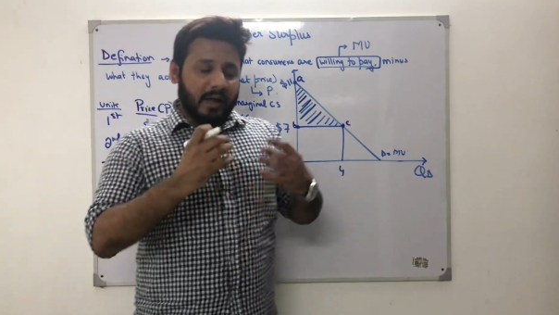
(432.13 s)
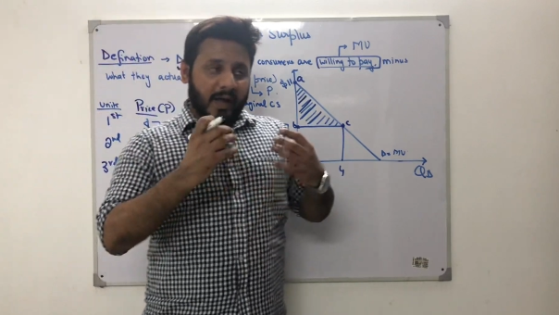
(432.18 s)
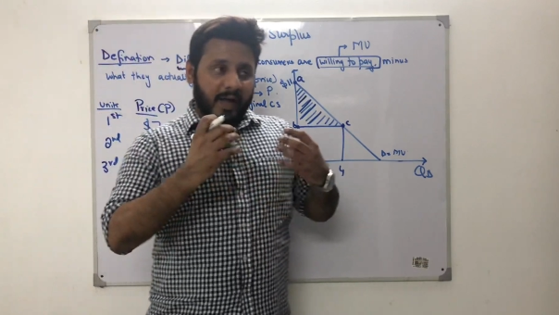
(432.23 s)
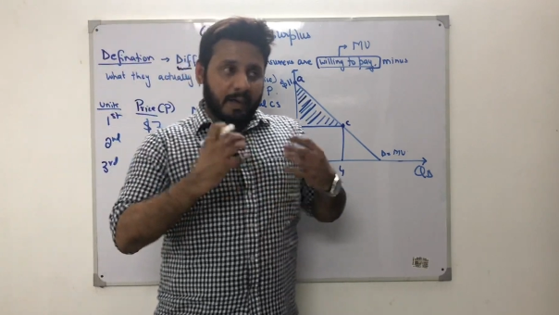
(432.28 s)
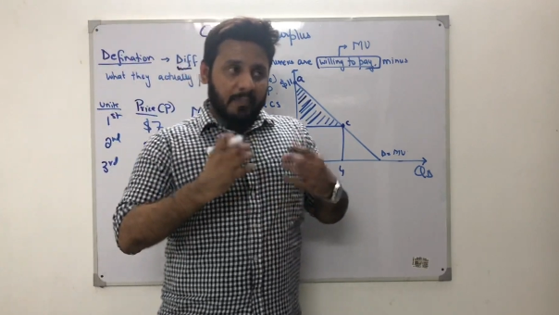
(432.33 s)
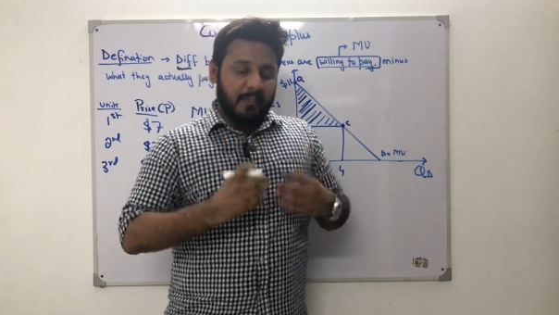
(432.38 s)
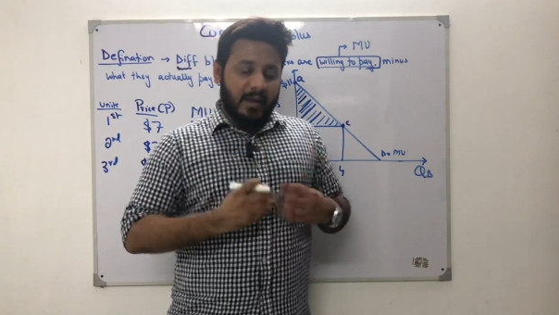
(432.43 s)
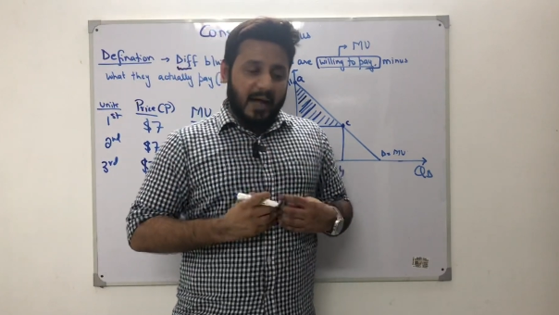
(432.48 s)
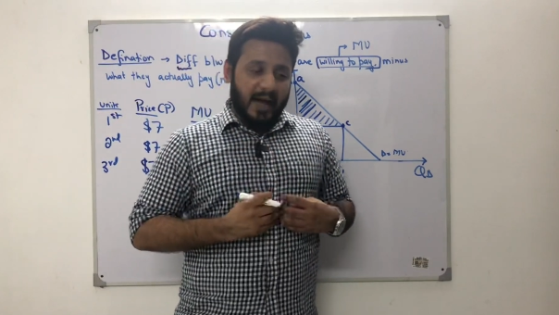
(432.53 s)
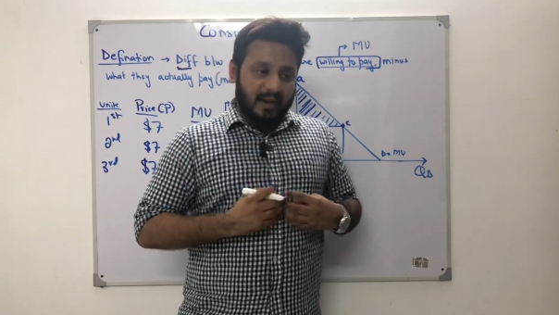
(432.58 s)

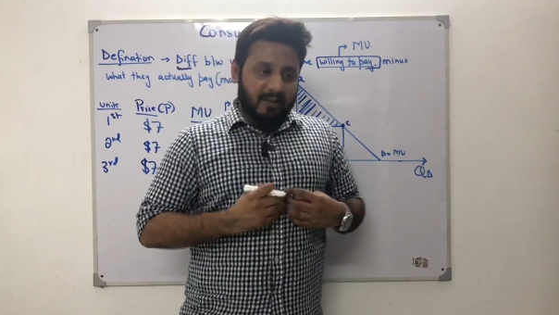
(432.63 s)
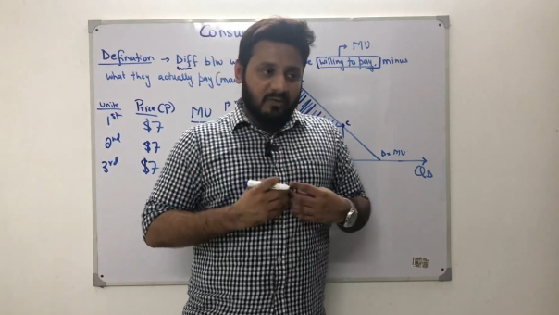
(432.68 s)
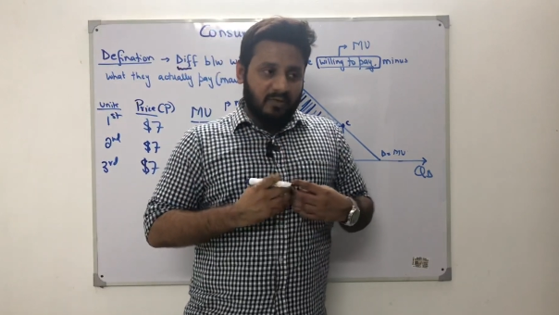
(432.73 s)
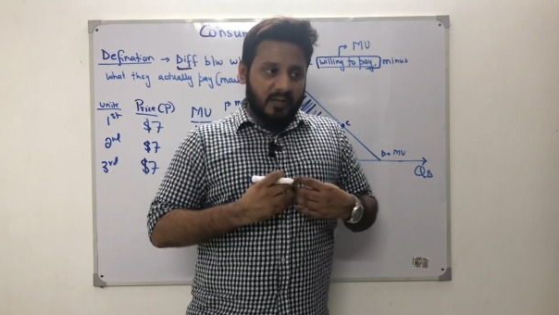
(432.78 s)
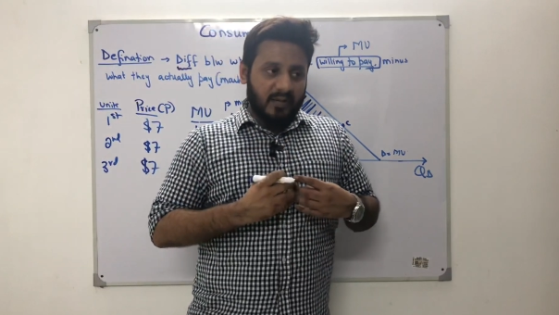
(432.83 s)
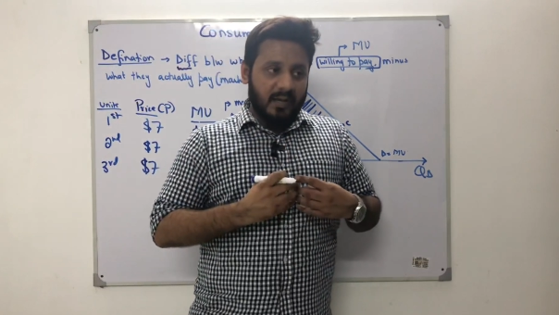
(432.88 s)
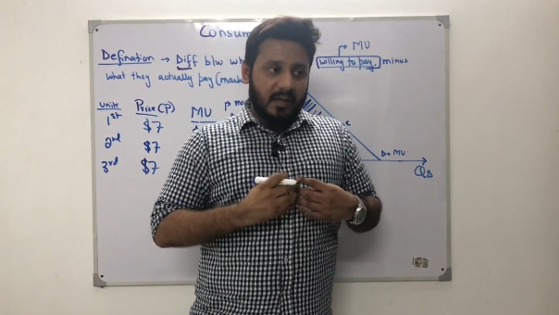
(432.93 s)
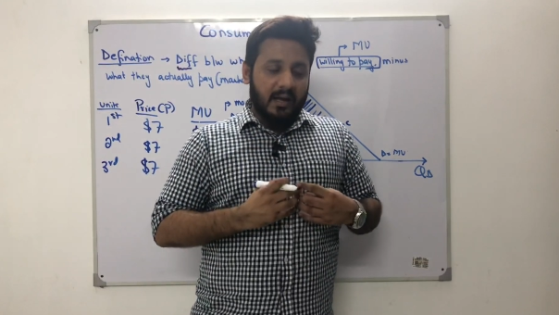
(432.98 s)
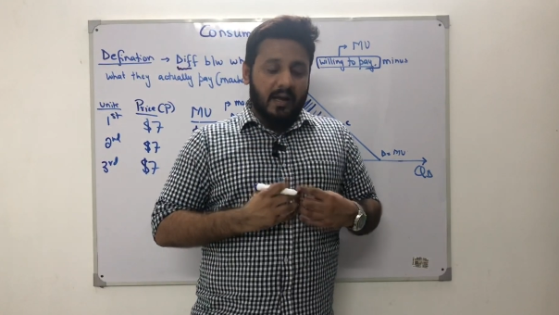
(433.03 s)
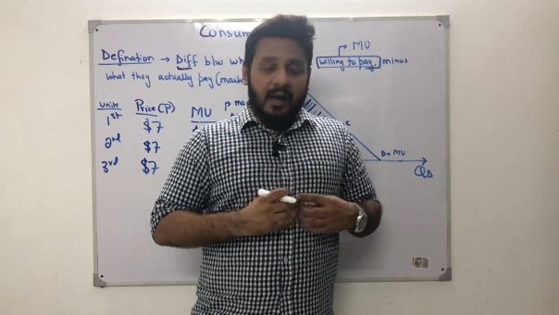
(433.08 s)
I
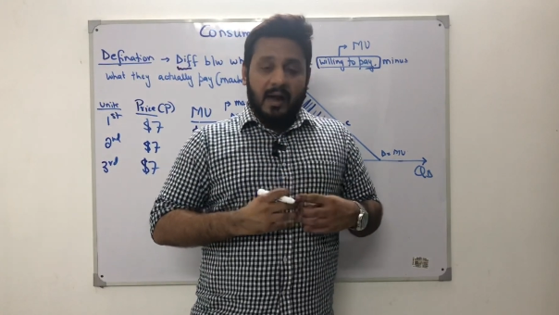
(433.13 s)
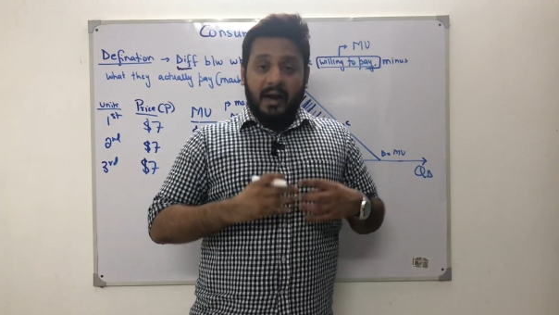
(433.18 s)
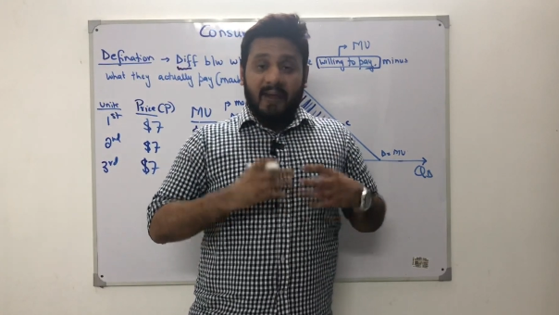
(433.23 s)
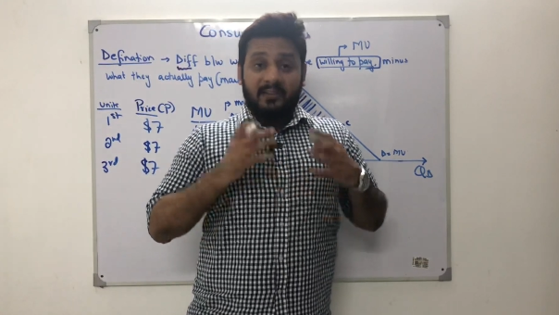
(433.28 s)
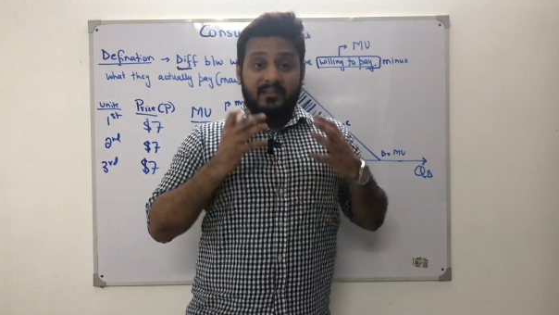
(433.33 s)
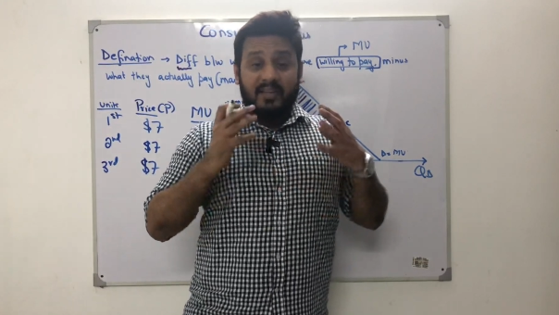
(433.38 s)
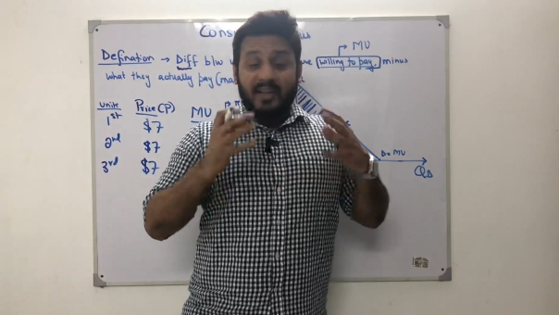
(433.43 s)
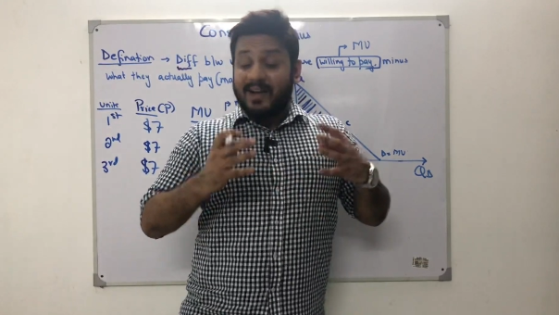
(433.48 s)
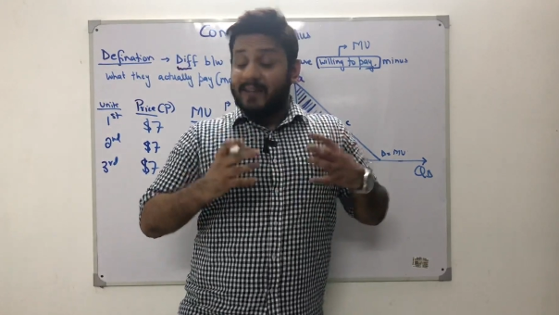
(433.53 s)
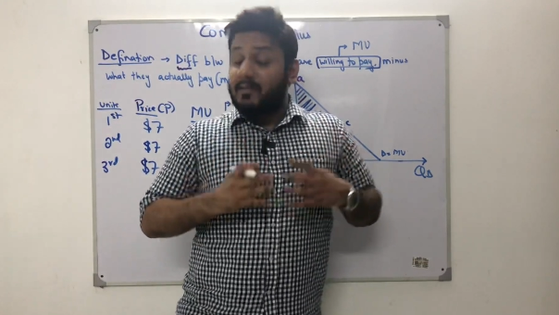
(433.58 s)

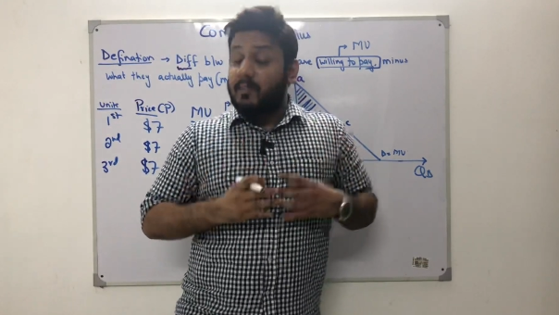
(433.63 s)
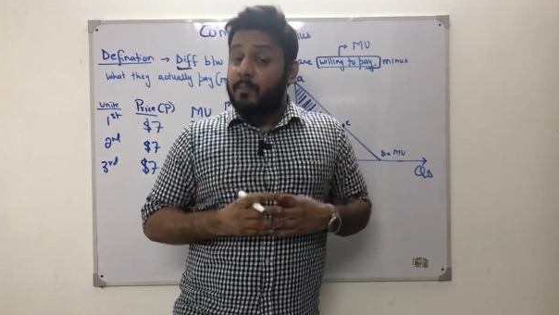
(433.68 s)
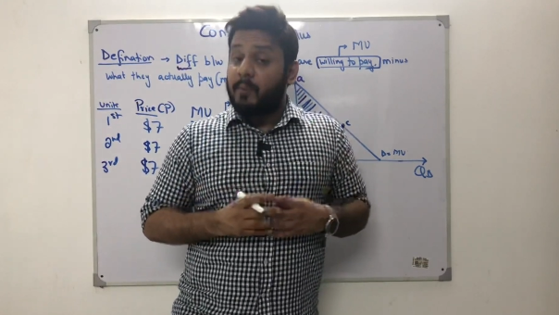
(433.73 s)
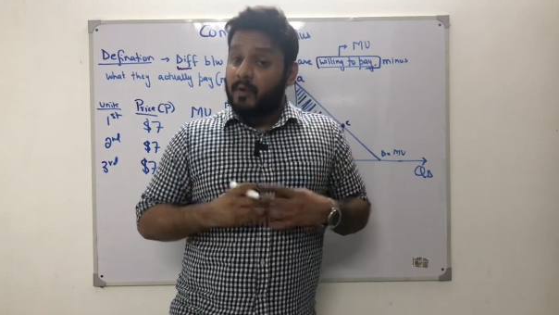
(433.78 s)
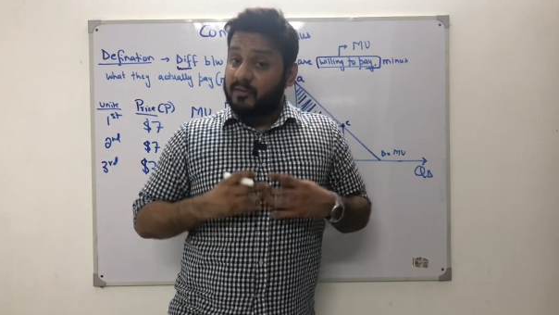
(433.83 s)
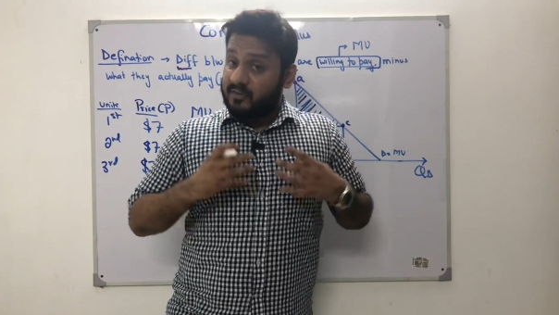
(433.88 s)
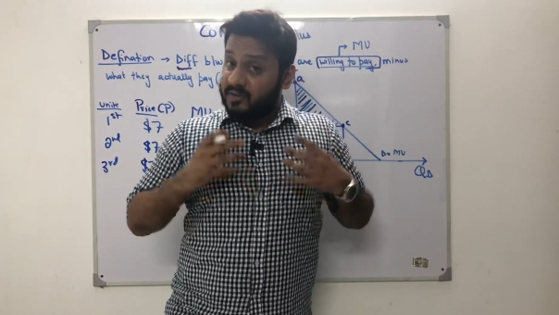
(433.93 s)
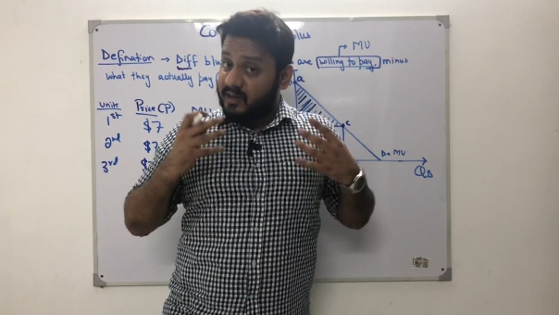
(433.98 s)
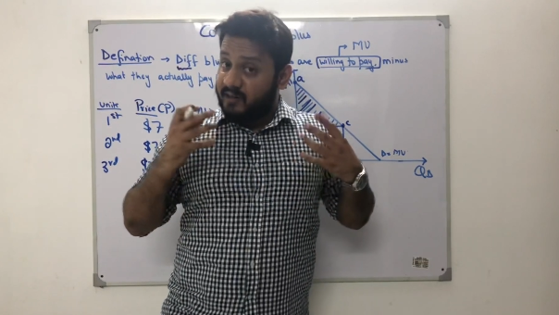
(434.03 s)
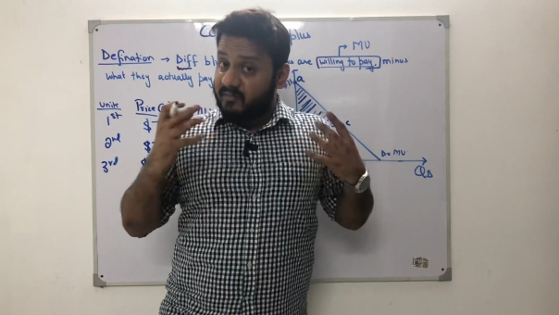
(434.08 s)
still have a
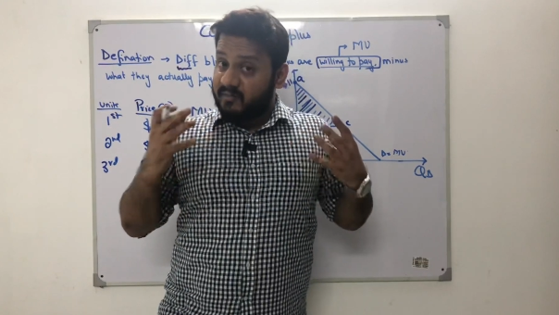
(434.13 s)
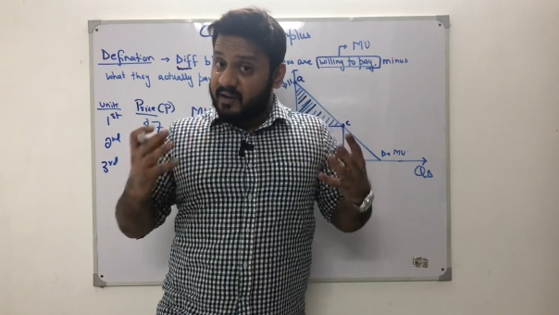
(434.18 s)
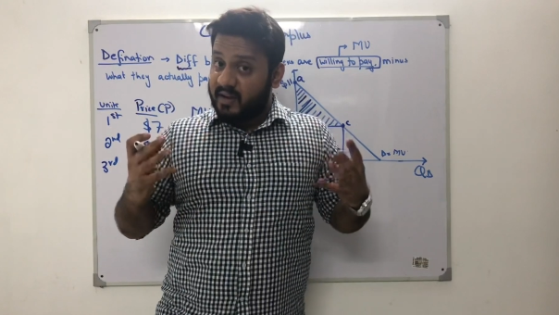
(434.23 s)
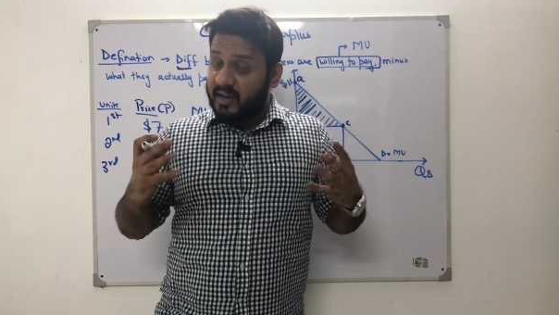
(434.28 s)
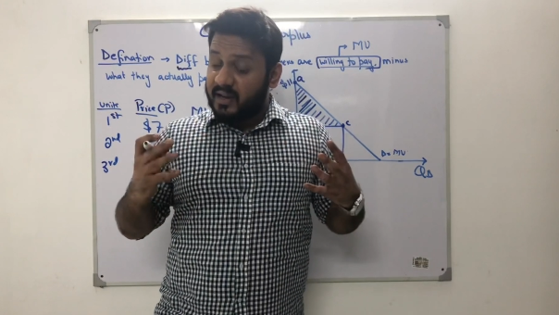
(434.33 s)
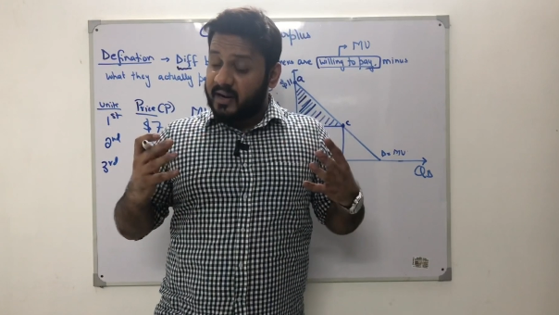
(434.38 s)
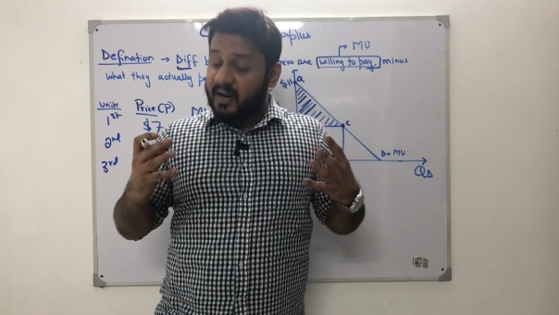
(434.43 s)
positive gain,